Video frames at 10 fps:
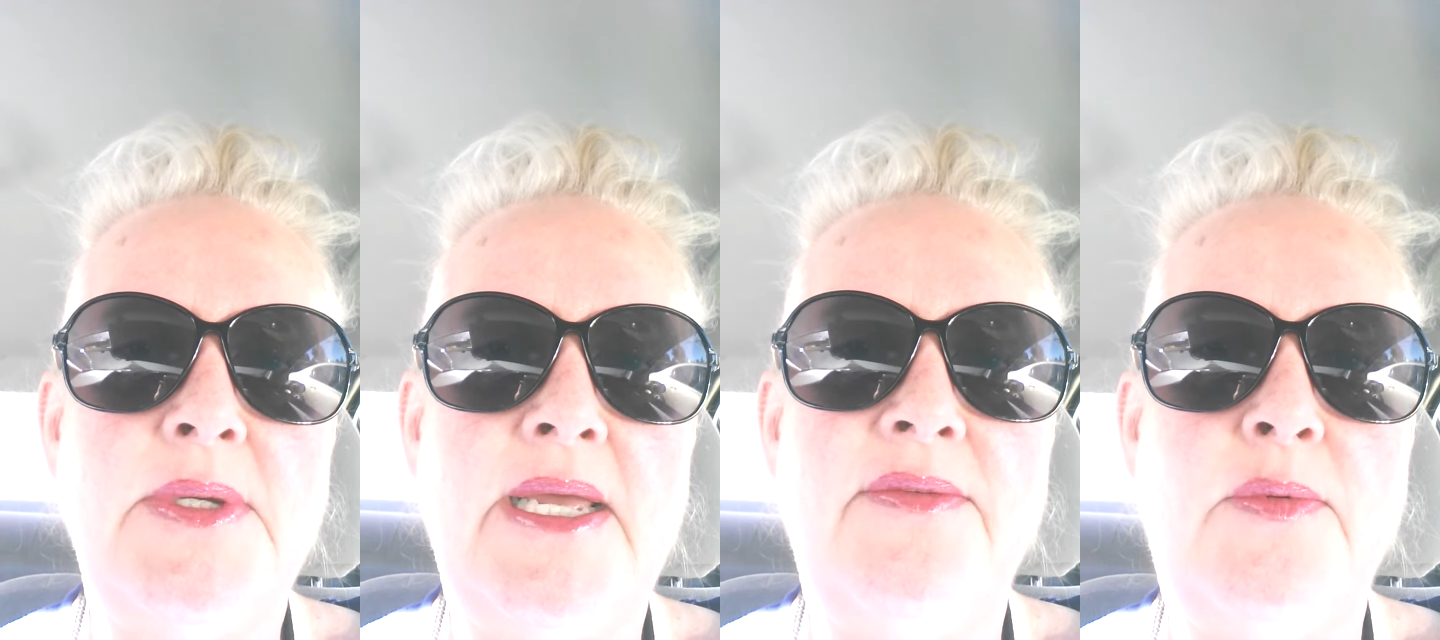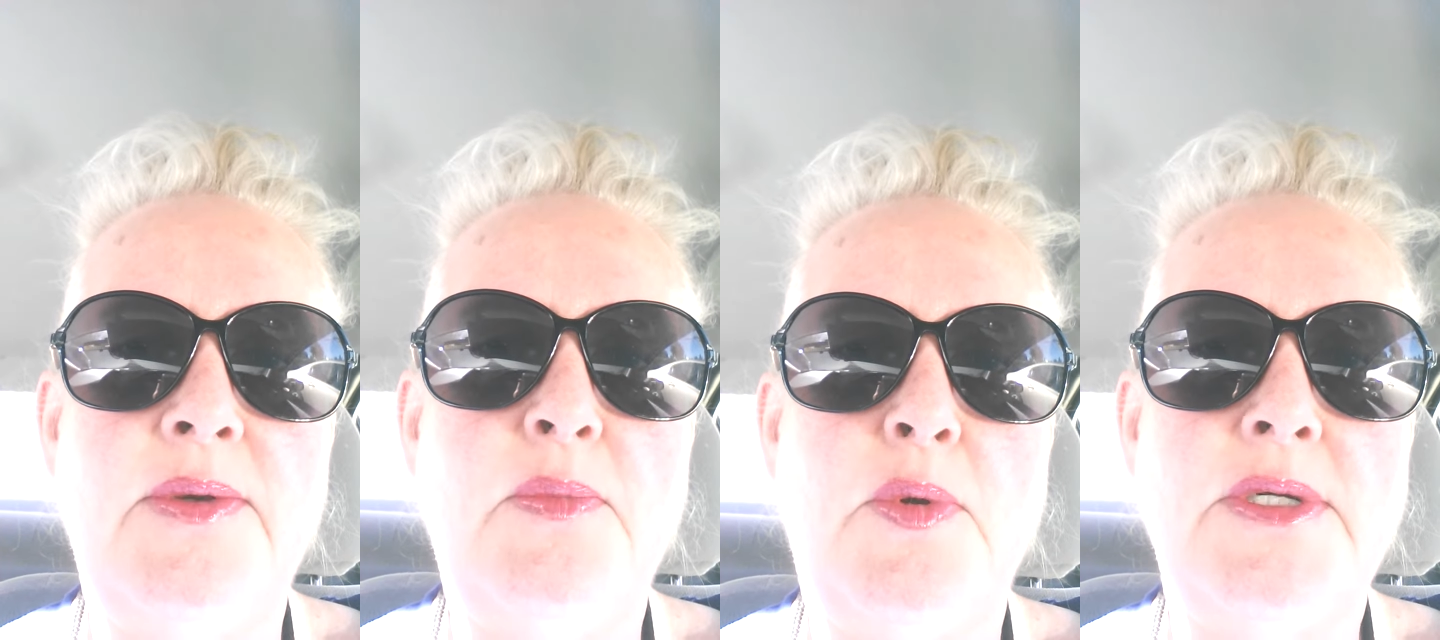we have
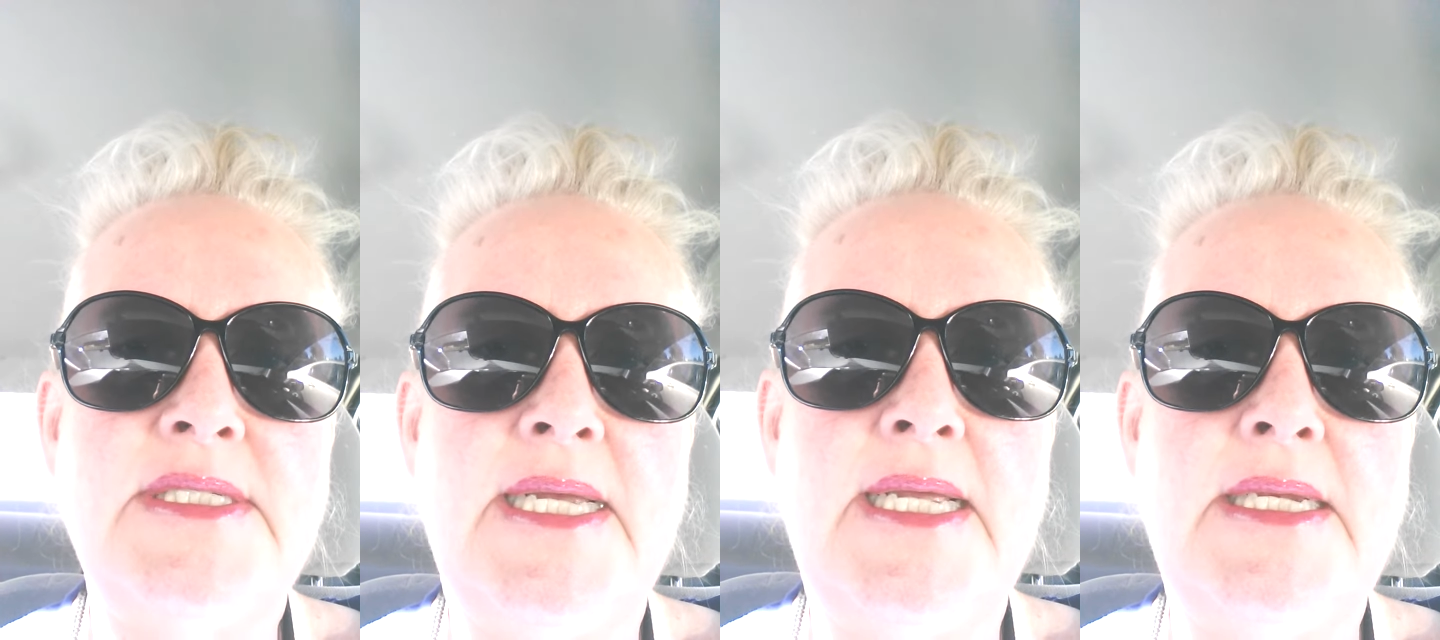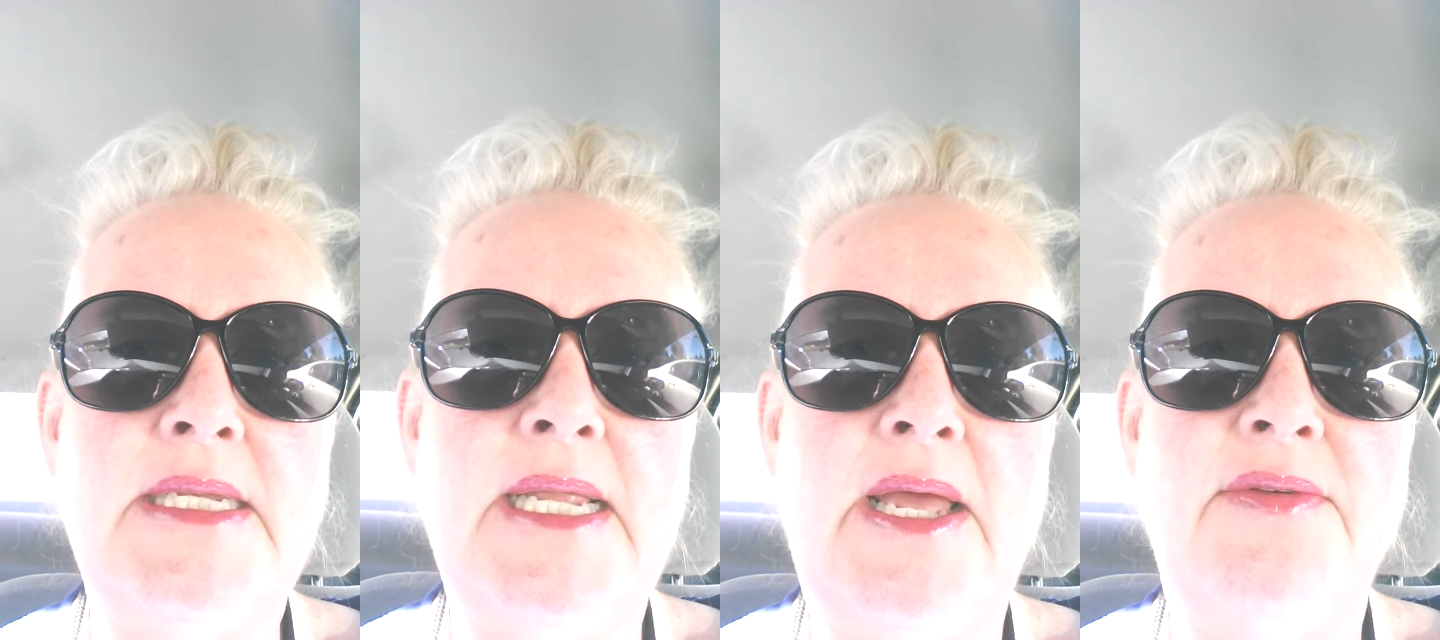one more day
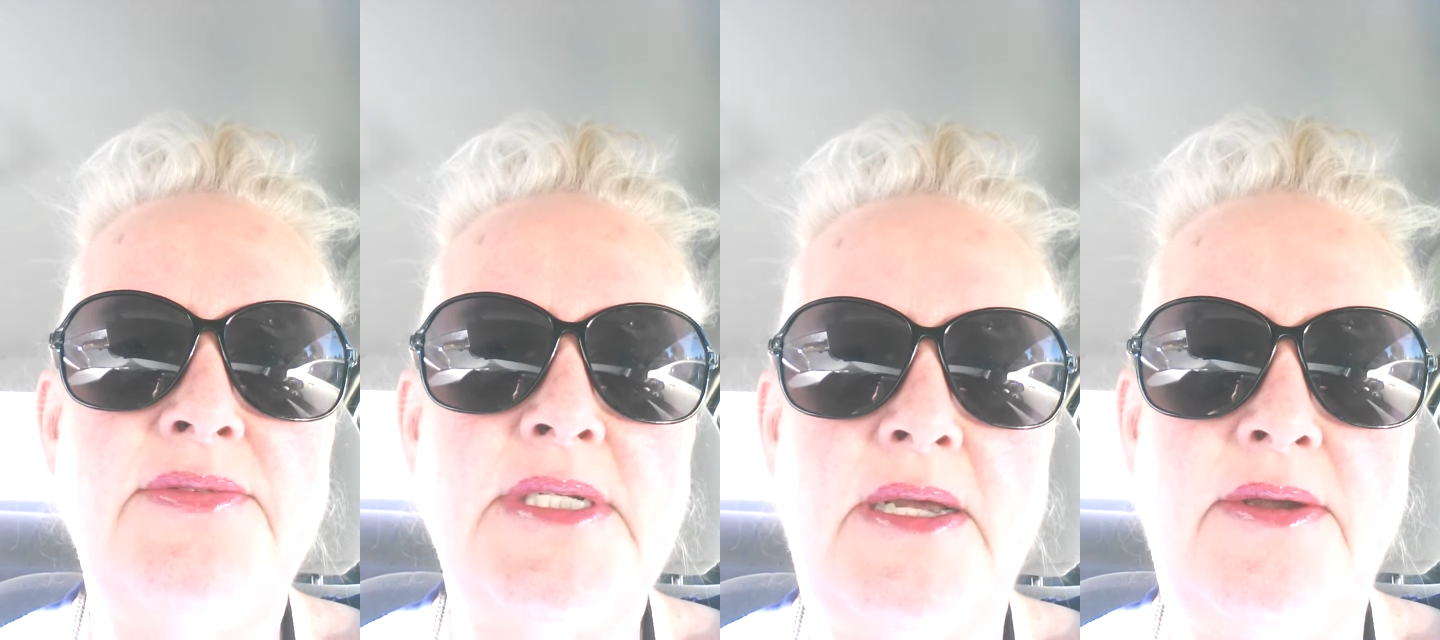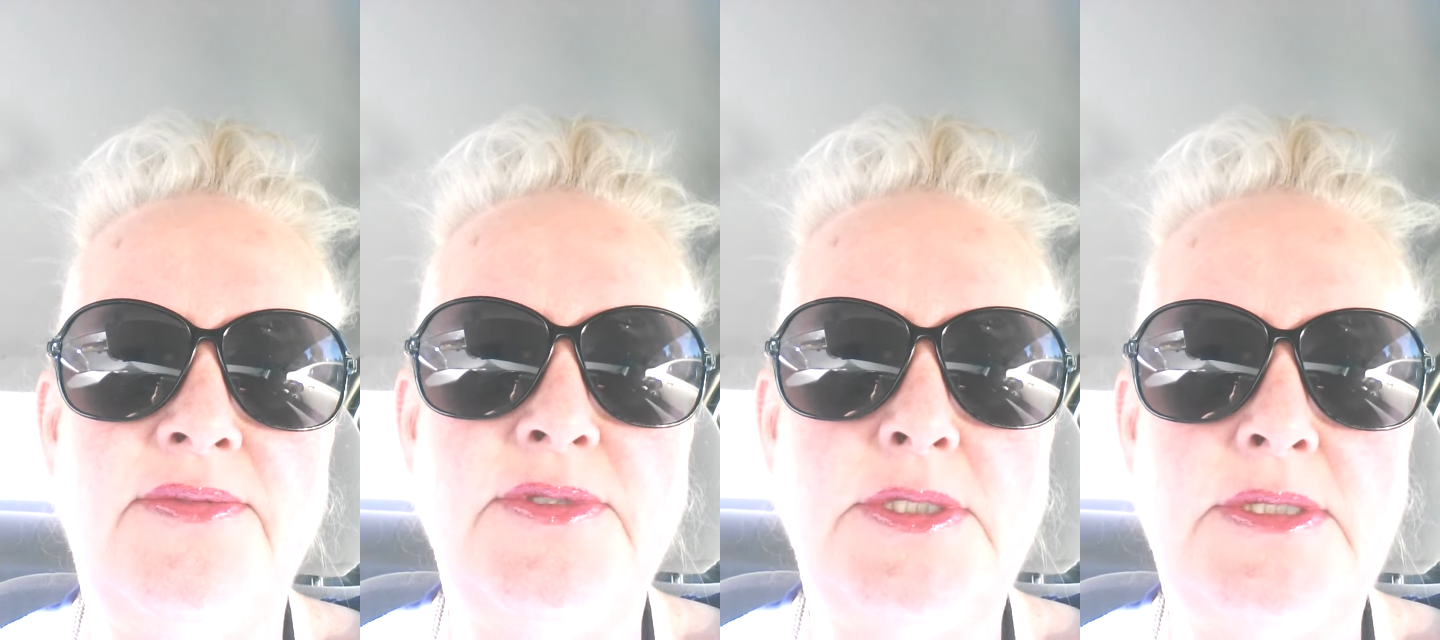left
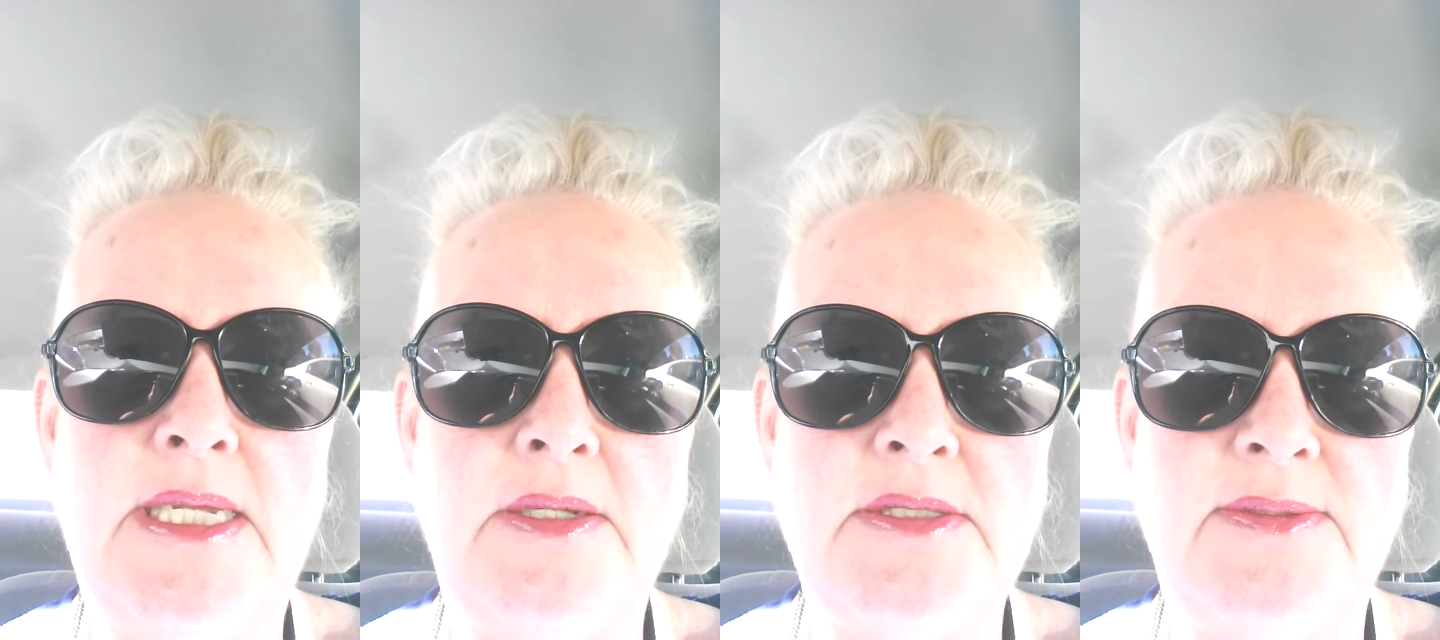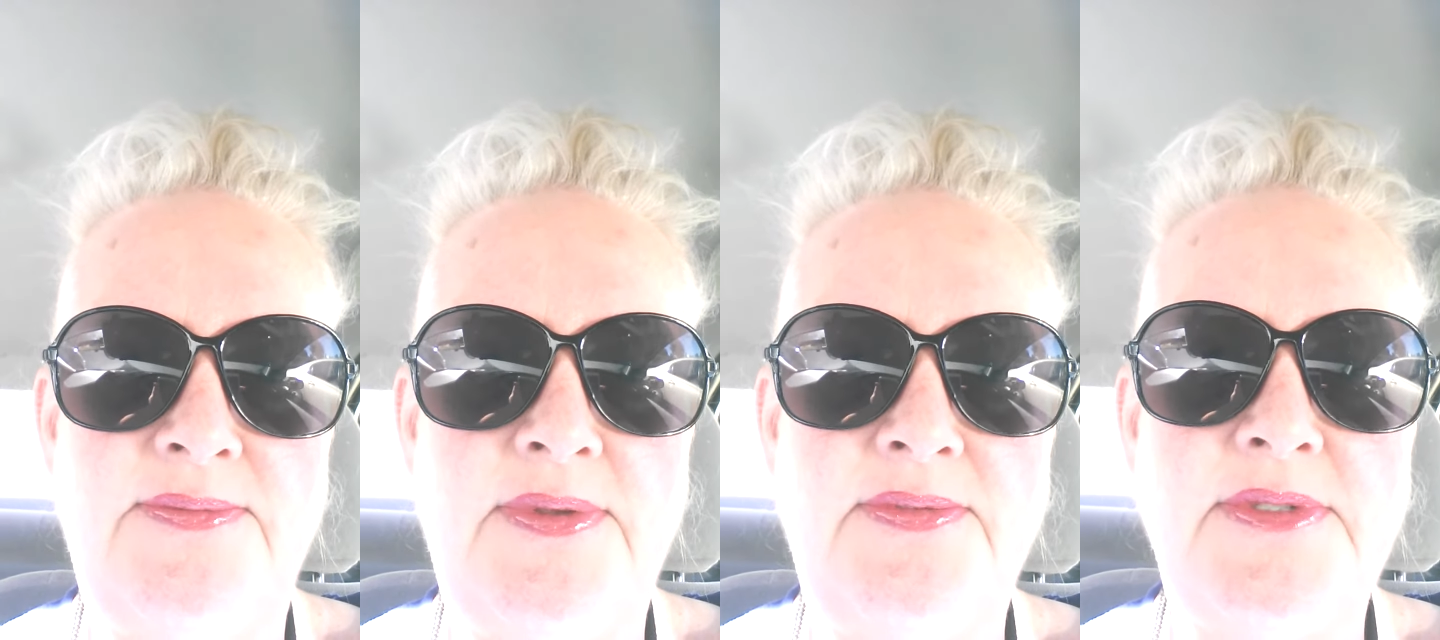of
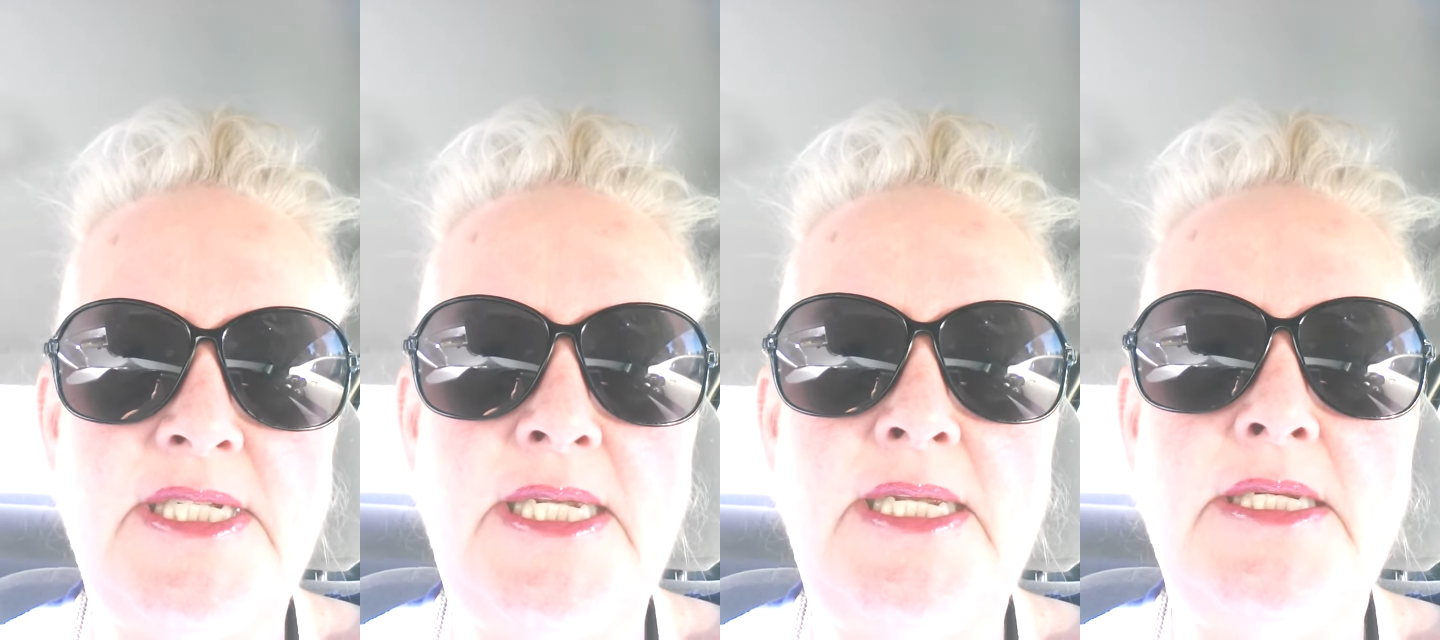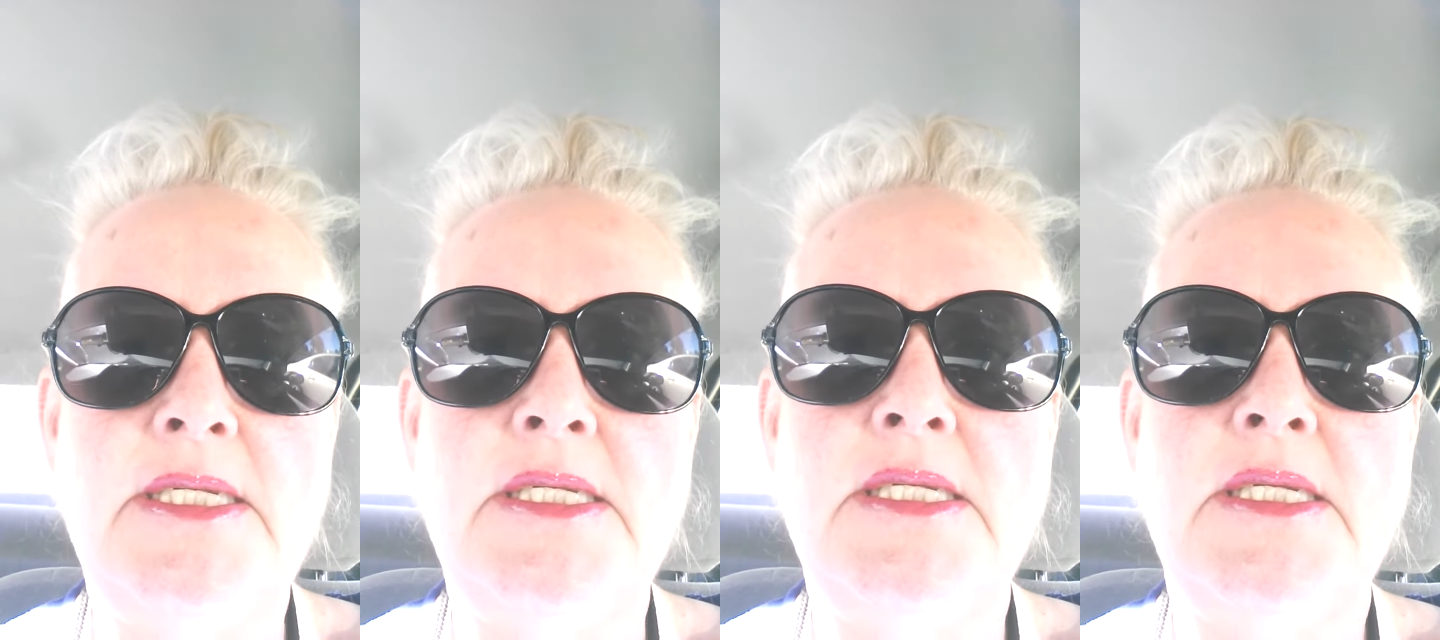2015.